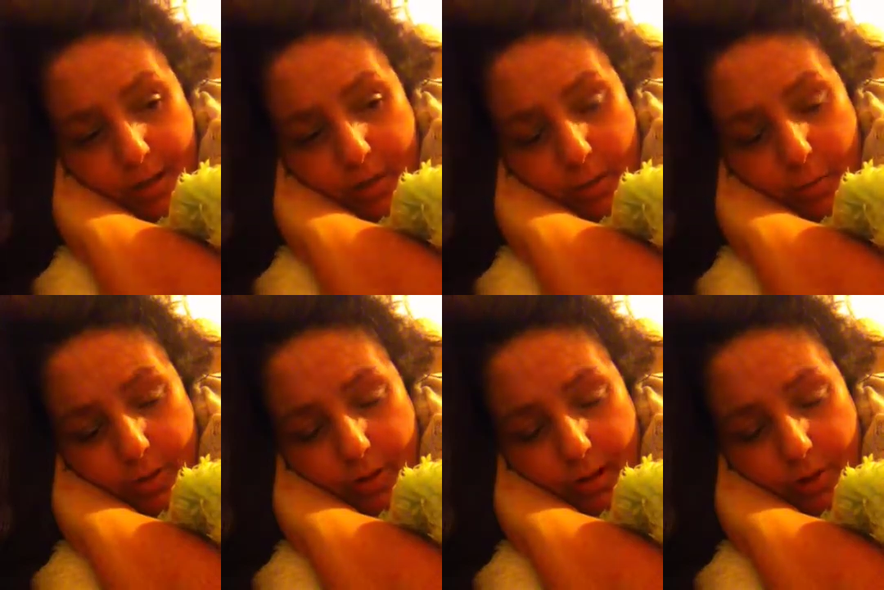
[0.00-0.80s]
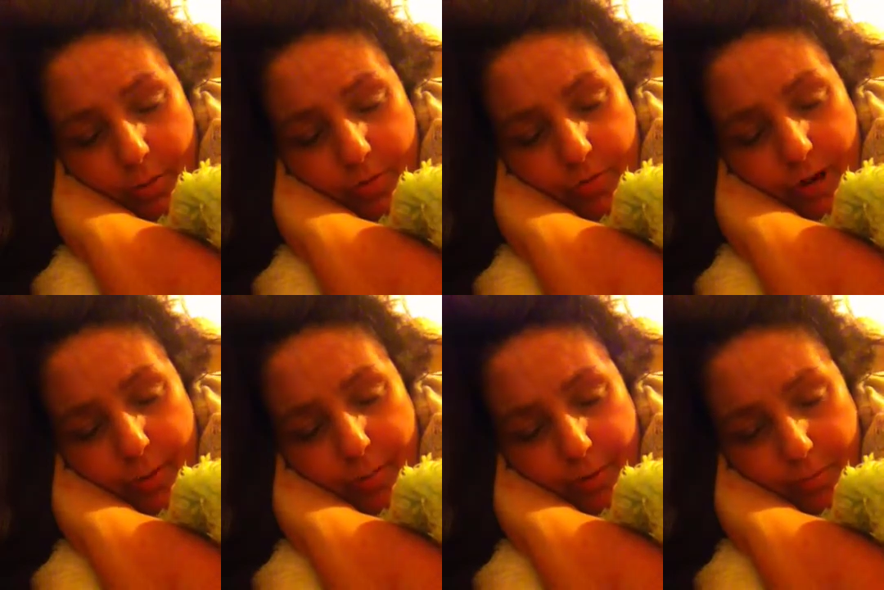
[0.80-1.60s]
we thought it was for
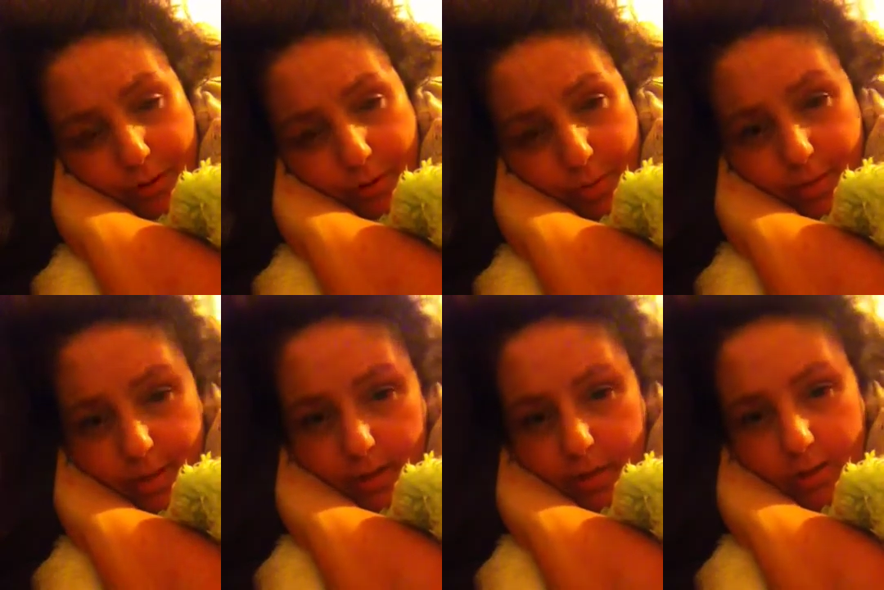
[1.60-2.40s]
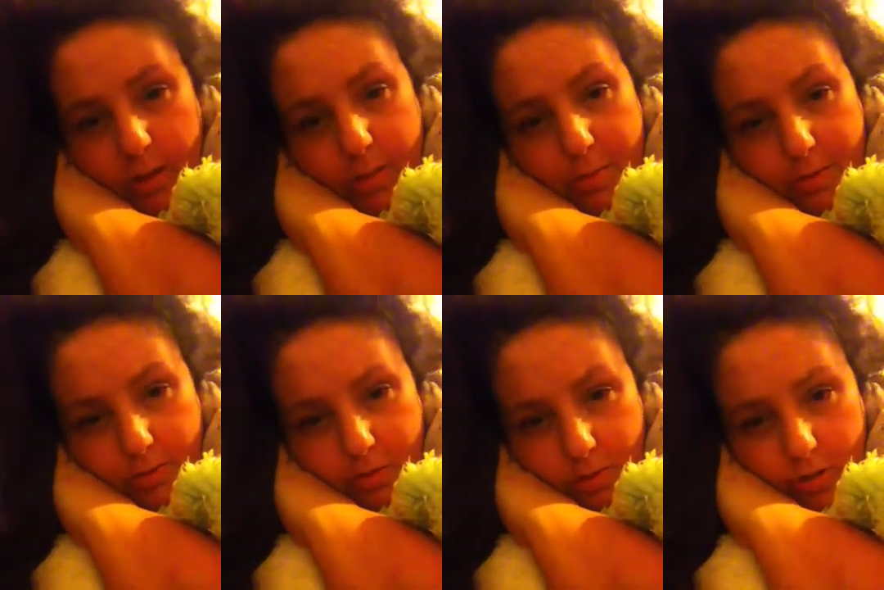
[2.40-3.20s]
high blood pressure, but then it turned out to be
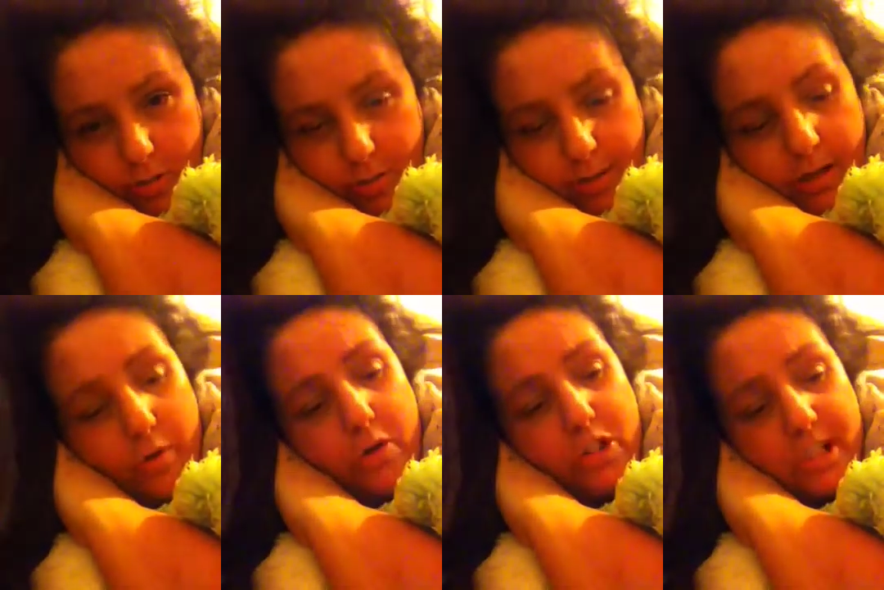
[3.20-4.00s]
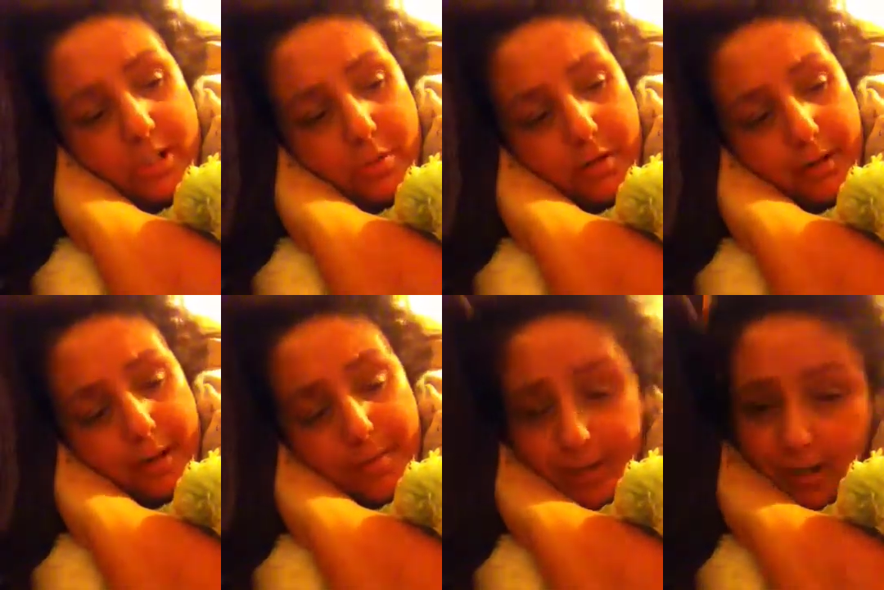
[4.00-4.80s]
low sodium, and then her G tube
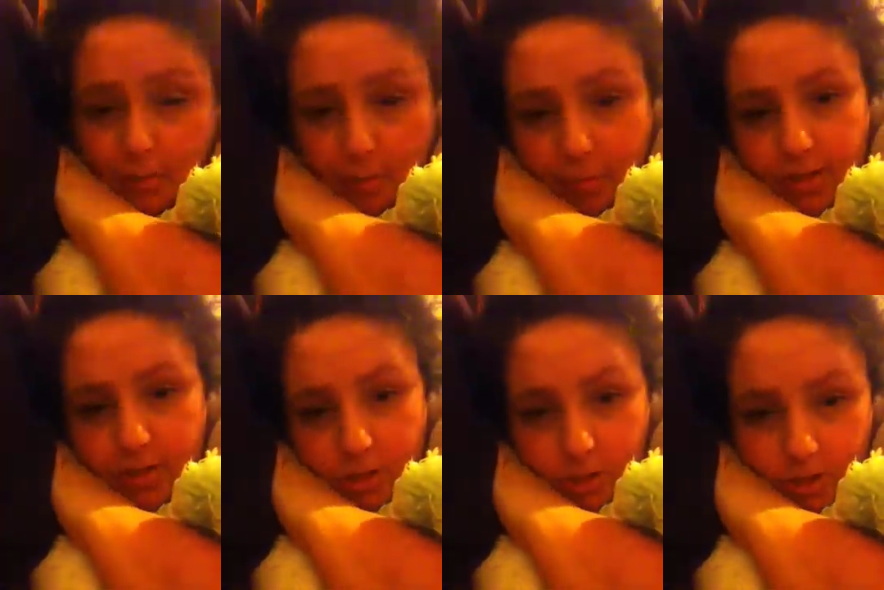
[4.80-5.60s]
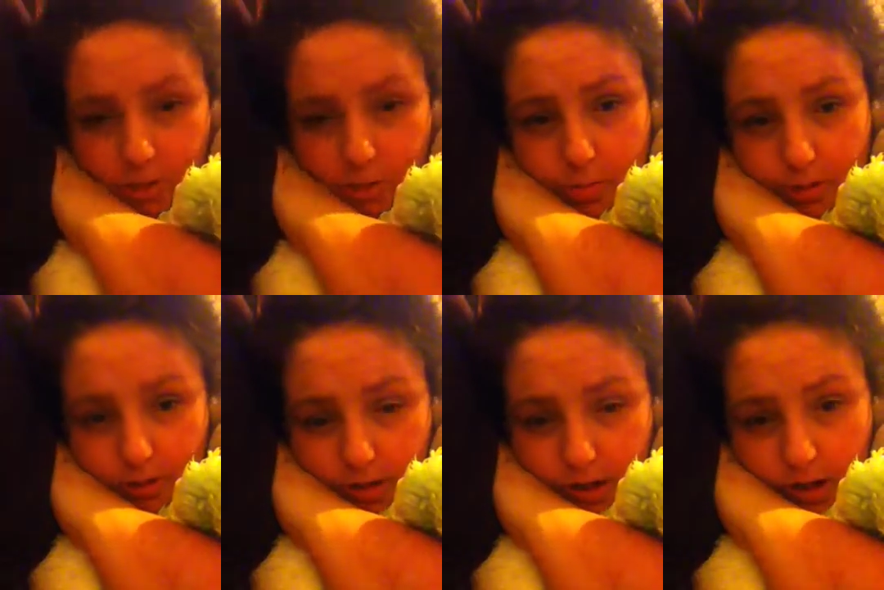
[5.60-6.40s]
collapsed. They had to replace the G tube,
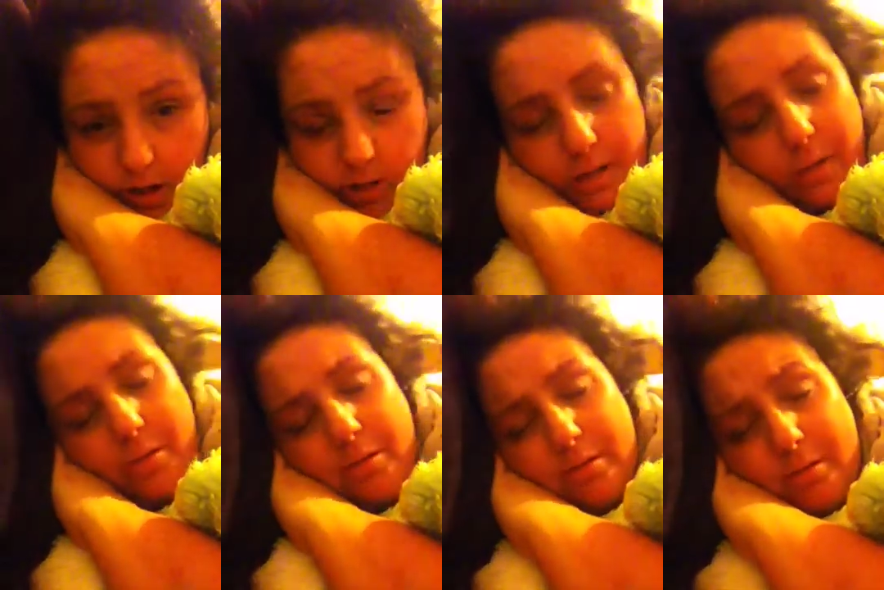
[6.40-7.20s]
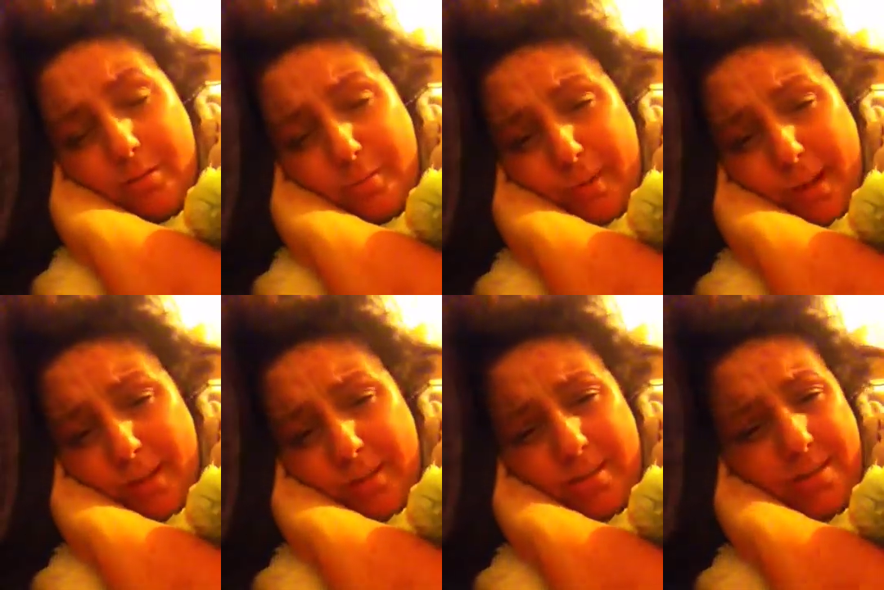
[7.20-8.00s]
and so now we're
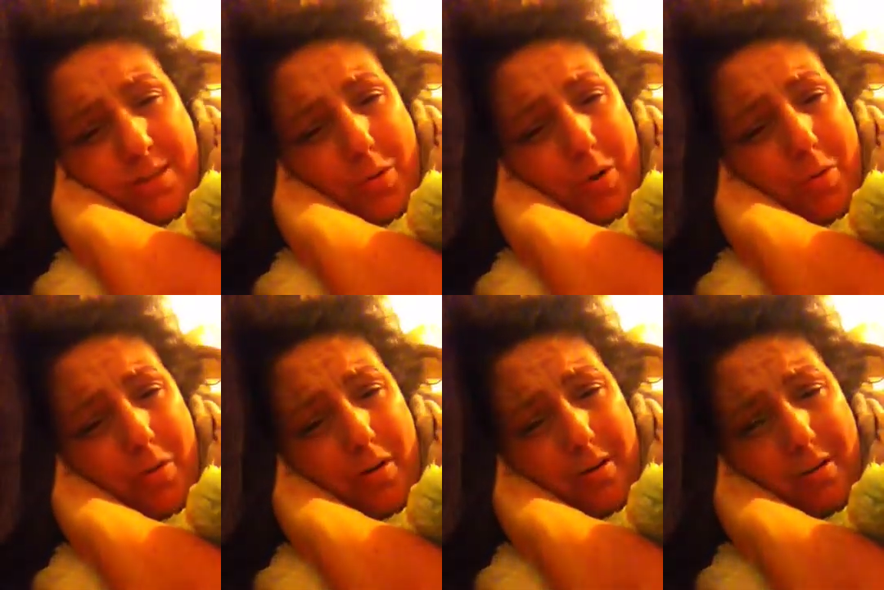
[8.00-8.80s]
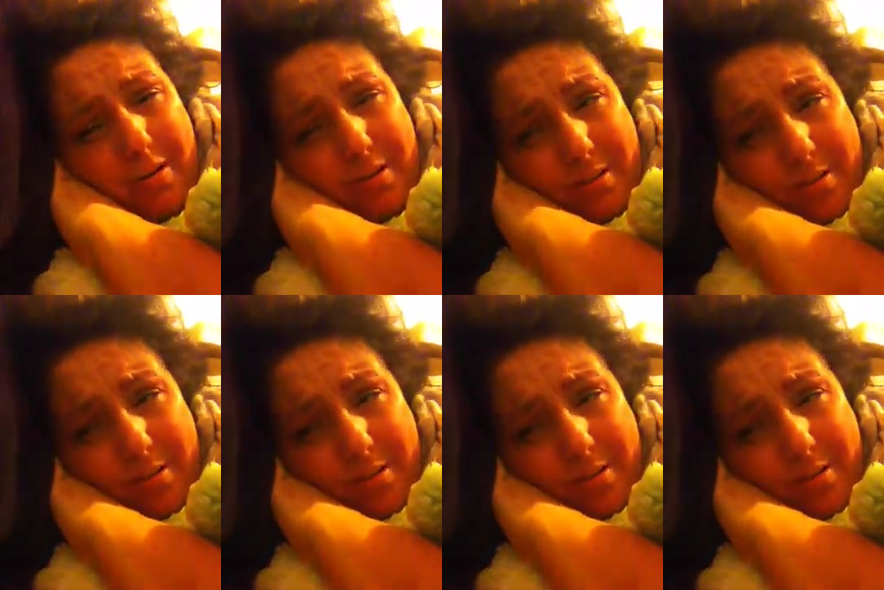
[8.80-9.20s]
back to square one.